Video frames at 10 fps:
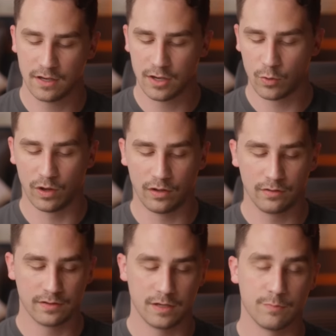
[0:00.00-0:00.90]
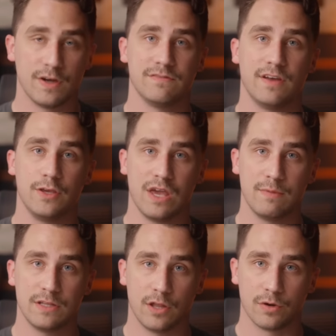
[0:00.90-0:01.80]
Well, the appraised value came
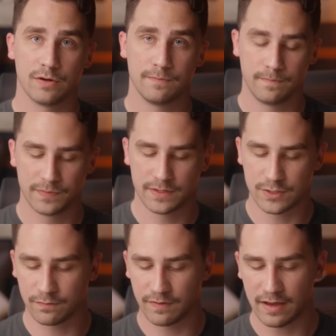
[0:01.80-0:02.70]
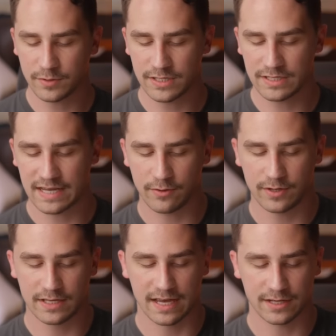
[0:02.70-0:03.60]
in lower. So 5% down
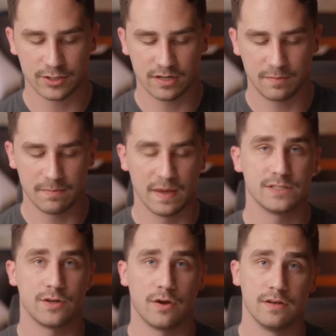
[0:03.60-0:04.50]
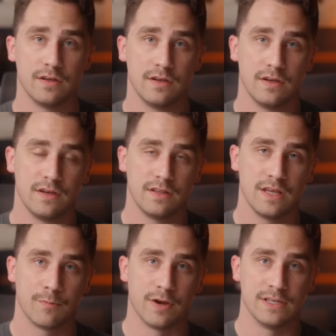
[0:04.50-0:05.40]
is actually going to be based on the
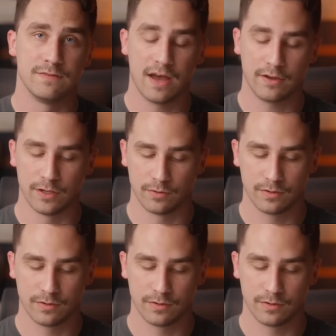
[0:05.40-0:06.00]
appraised value.